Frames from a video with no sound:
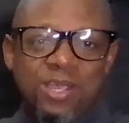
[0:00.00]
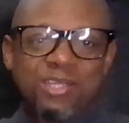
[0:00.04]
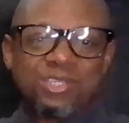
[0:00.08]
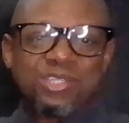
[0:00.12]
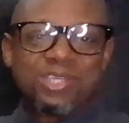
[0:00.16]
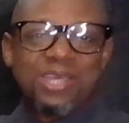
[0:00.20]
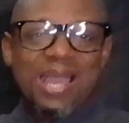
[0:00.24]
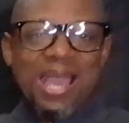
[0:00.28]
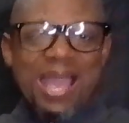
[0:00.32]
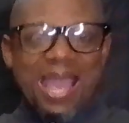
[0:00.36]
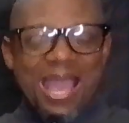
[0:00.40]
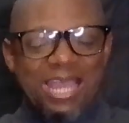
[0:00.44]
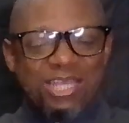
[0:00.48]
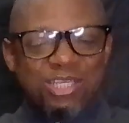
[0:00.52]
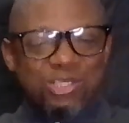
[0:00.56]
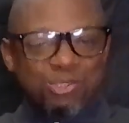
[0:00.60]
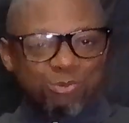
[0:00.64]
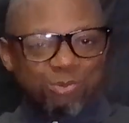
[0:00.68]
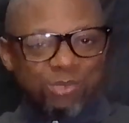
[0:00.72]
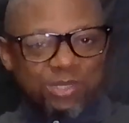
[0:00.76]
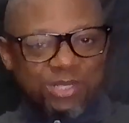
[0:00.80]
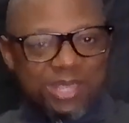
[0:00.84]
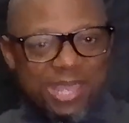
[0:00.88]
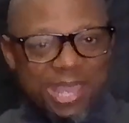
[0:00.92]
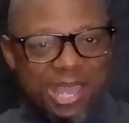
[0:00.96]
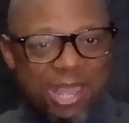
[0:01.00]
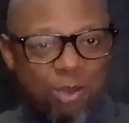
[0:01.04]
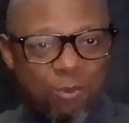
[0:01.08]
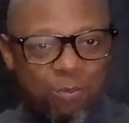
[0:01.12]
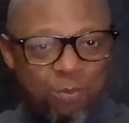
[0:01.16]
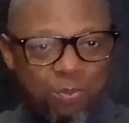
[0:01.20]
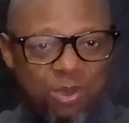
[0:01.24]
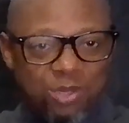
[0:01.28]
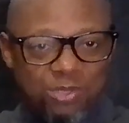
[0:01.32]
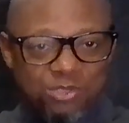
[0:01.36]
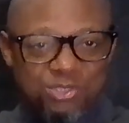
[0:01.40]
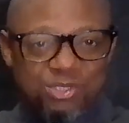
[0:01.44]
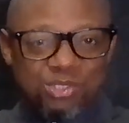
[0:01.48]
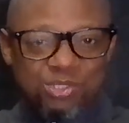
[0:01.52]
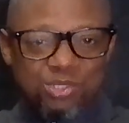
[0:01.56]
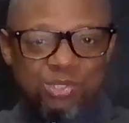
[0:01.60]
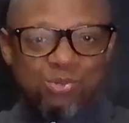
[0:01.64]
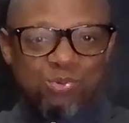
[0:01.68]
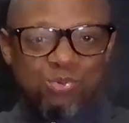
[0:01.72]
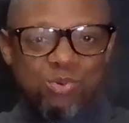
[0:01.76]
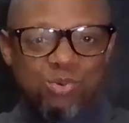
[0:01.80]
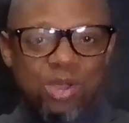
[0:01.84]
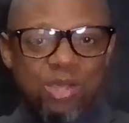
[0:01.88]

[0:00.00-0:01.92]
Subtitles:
to actually help us to